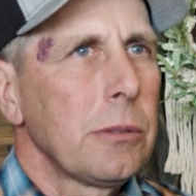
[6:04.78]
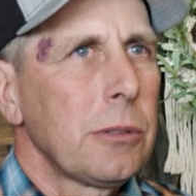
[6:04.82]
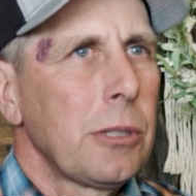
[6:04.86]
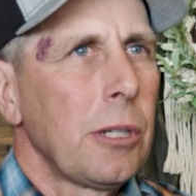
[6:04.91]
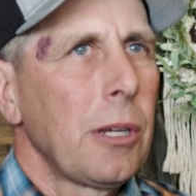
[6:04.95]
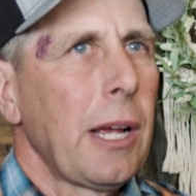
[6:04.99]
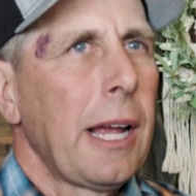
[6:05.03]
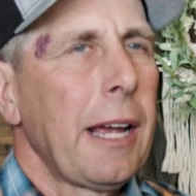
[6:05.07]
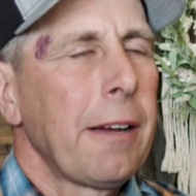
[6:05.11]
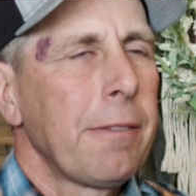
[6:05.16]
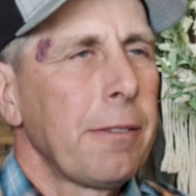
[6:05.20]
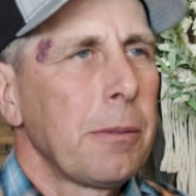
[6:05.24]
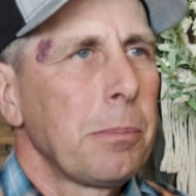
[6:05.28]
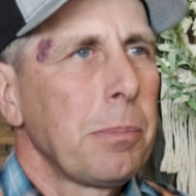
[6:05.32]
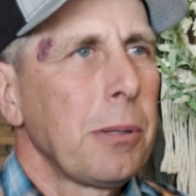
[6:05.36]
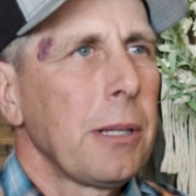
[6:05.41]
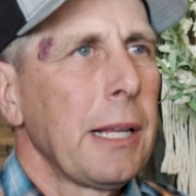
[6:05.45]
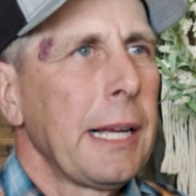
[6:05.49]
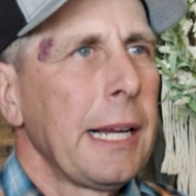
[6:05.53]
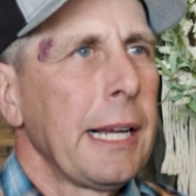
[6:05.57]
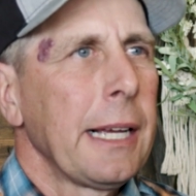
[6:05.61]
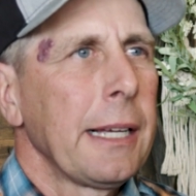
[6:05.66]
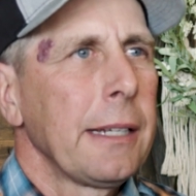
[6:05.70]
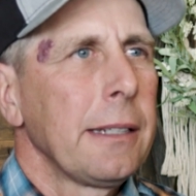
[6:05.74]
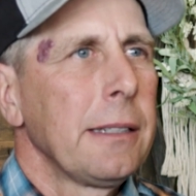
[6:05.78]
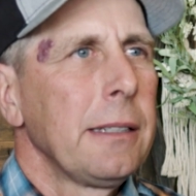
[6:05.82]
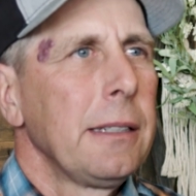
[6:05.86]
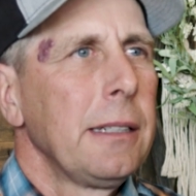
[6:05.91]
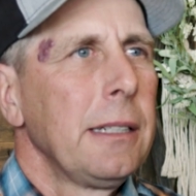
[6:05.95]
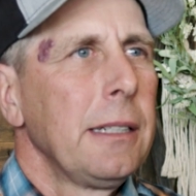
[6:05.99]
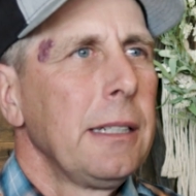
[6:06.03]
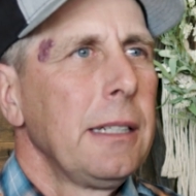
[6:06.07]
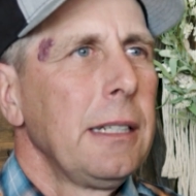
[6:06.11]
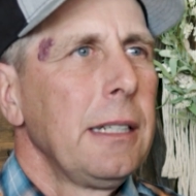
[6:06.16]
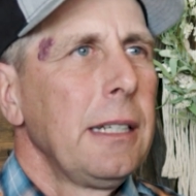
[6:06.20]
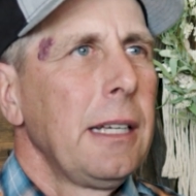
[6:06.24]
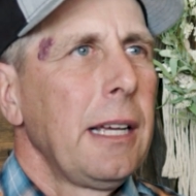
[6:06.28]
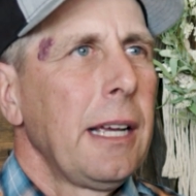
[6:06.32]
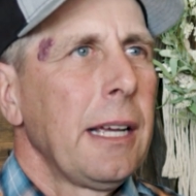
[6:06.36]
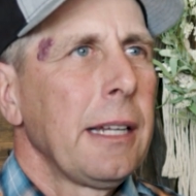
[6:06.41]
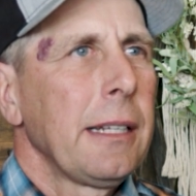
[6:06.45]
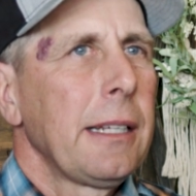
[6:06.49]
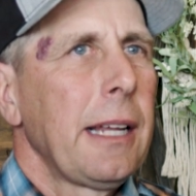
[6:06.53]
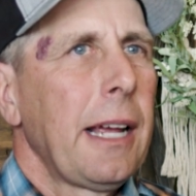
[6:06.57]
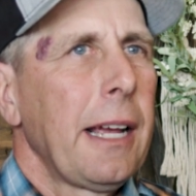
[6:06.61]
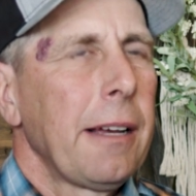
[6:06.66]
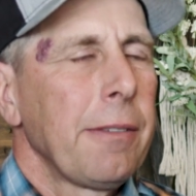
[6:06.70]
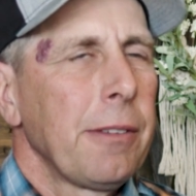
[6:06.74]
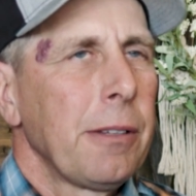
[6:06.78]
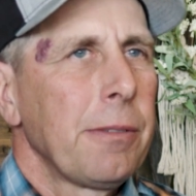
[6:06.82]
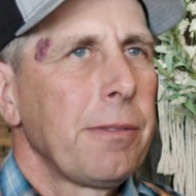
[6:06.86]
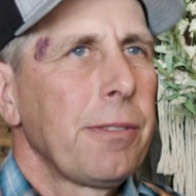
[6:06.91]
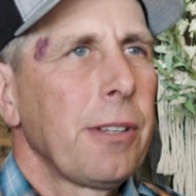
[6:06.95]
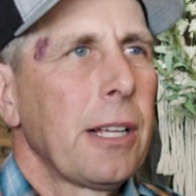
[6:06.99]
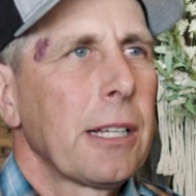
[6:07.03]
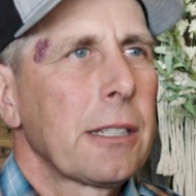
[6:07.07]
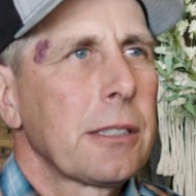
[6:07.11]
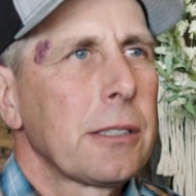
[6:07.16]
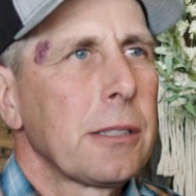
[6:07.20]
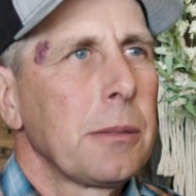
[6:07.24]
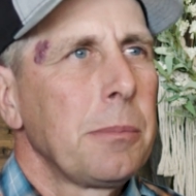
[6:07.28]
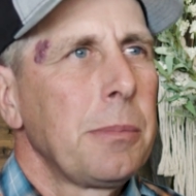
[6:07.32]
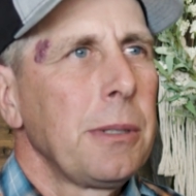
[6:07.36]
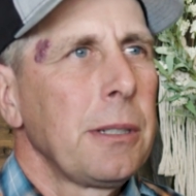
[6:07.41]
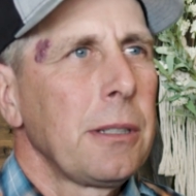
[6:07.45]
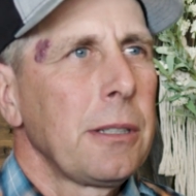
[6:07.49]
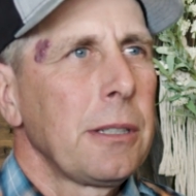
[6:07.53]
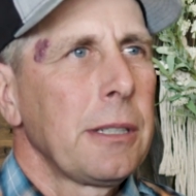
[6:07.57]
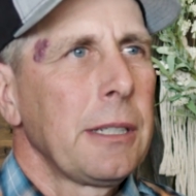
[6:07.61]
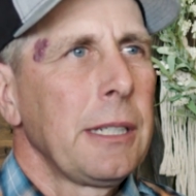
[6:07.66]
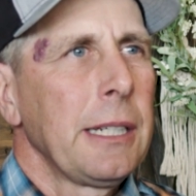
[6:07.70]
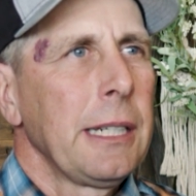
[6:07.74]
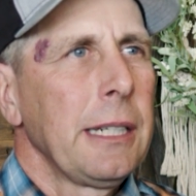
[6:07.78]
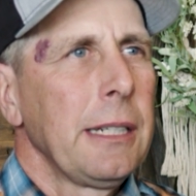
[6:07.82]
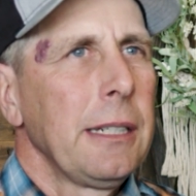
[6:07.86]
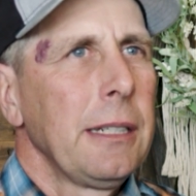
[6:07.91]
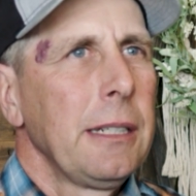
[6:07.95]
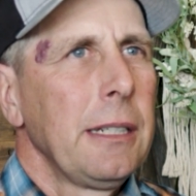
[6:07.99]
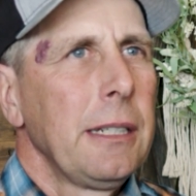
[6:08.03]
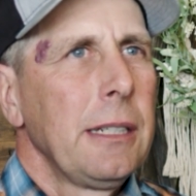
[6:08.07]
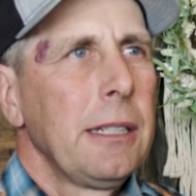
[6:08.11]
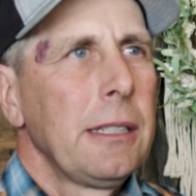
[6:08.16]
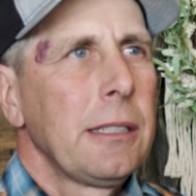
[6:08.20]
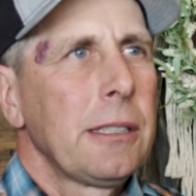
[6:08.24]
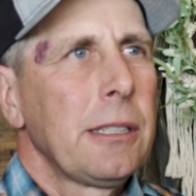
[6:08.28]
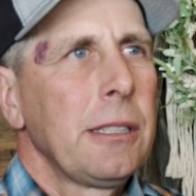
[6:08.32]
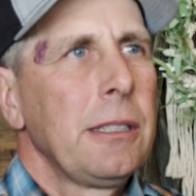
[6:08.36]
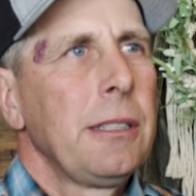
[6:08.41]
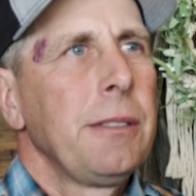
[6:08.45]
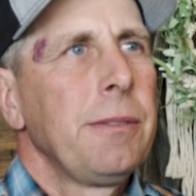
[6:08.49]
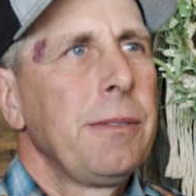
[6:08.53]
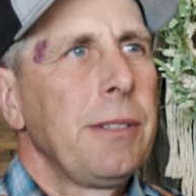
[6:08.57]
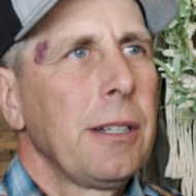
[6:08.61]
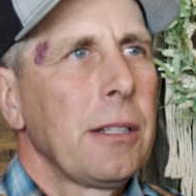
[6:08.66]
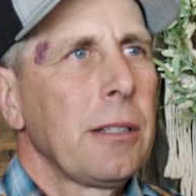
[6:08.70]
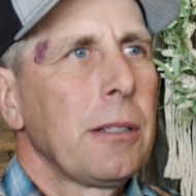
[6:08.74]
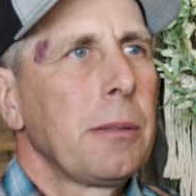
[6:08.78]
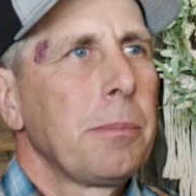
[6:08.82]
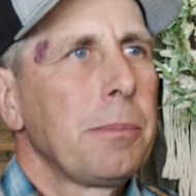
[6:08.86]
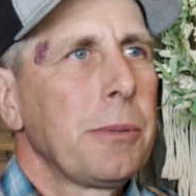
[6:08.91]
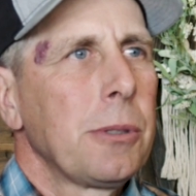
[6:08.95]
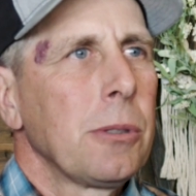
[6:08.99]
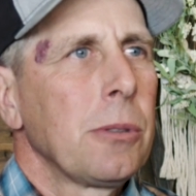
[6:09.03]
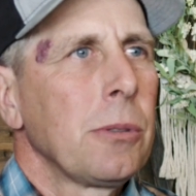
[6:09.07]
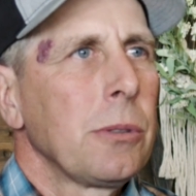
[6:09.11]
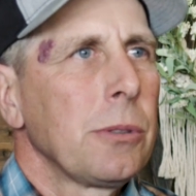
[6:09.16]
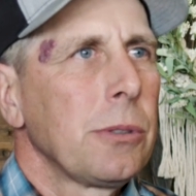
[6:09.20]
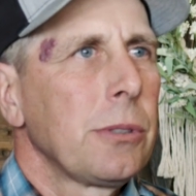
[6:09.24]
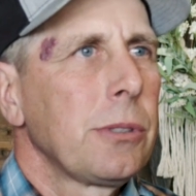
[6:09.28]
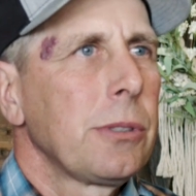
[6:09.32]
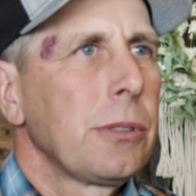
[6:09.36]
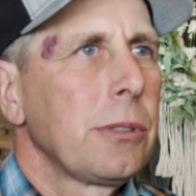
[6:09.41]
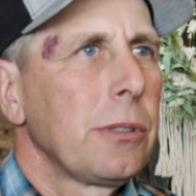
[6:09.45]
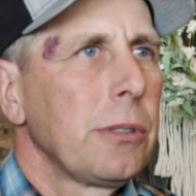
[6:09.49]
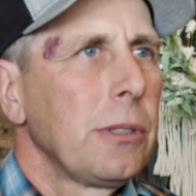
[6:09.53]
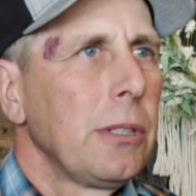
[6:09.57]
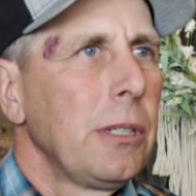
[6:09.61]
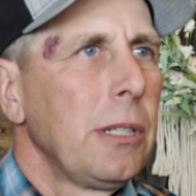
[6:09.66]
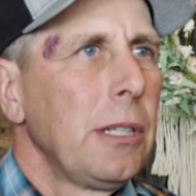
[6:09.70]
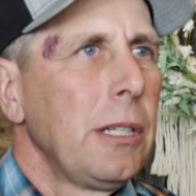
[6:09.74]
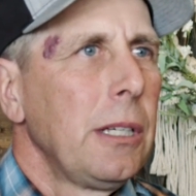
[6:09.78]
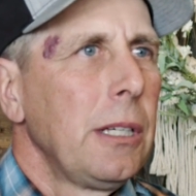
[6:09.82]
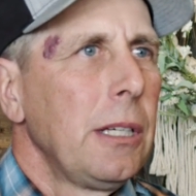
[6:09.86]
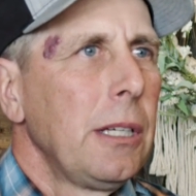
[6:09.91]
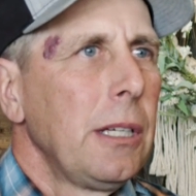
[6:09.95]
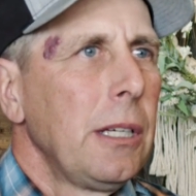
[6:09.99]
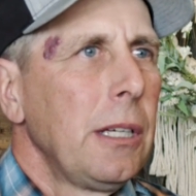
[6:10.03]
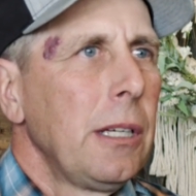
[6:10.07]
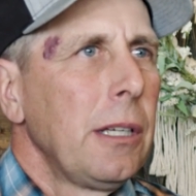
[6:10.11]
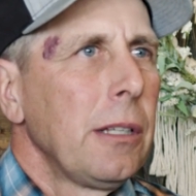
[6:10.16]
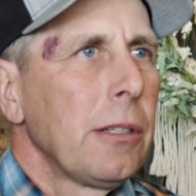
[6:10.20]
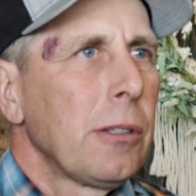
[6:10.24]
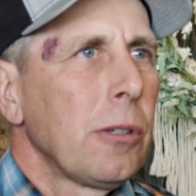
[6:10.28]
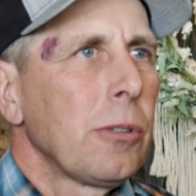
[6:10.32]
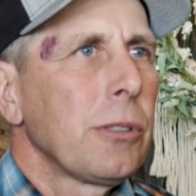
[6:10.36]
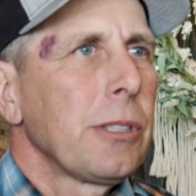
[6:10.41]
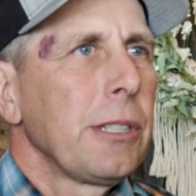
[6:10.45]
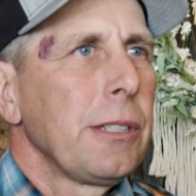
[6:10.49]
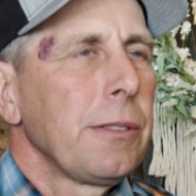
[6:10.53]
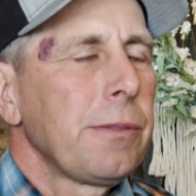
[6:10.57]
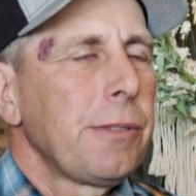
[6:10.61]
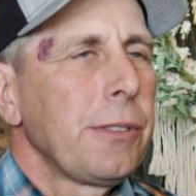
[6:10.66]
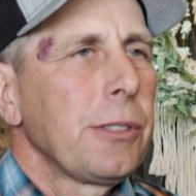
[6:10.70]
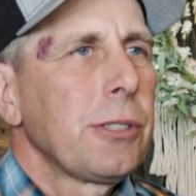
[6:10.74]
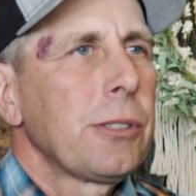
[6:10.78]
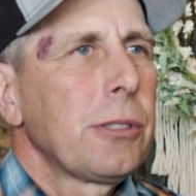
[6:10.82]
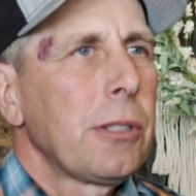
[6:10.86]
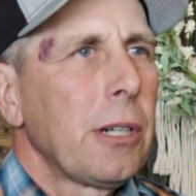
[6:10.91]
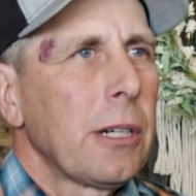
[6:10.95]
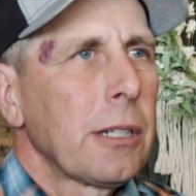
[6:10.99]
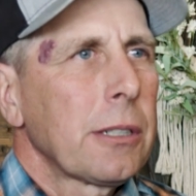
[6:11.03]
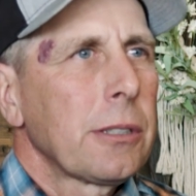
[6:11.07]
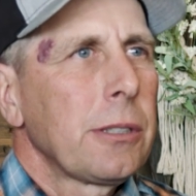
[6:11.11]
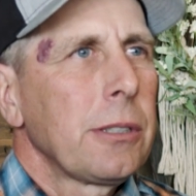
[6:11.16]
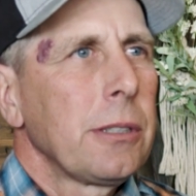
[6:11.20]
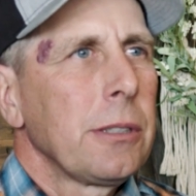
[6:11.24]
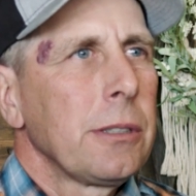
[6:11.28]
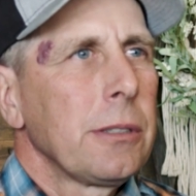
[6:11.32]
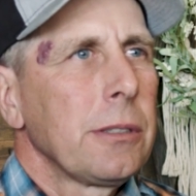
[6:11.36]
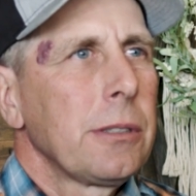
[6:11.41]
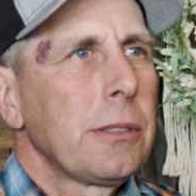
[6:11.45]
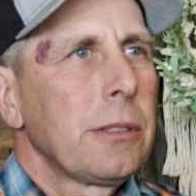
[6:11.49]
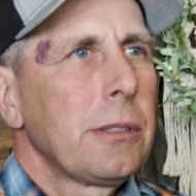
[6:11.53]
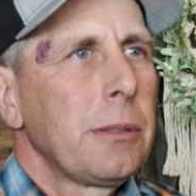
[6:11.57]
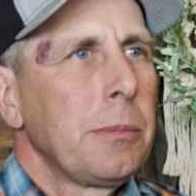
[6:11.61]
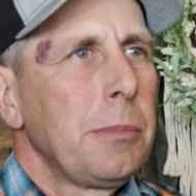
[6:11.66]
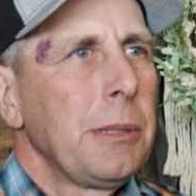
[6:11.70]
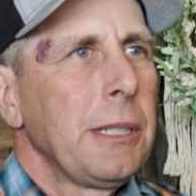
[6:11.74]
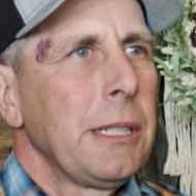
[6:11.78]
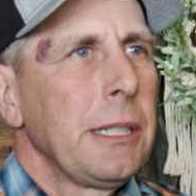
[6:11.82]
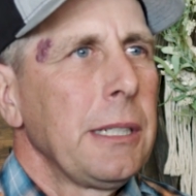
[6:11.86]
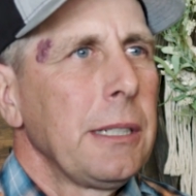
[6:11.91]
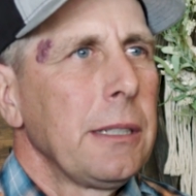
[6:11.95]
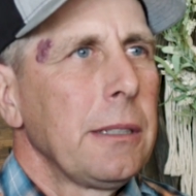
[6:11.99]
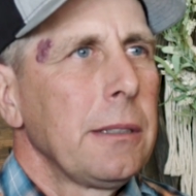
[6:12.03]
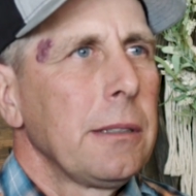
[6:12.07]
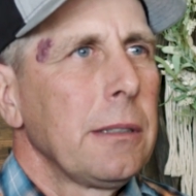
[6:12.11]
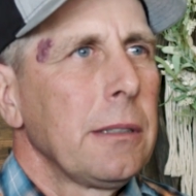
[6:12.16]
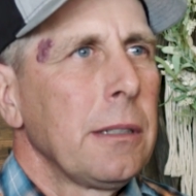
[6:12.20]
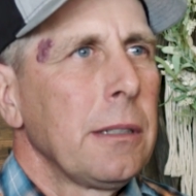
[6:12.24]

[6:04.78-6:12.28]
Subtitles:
have a plan and to have the flexibility to develop those infrastructures to be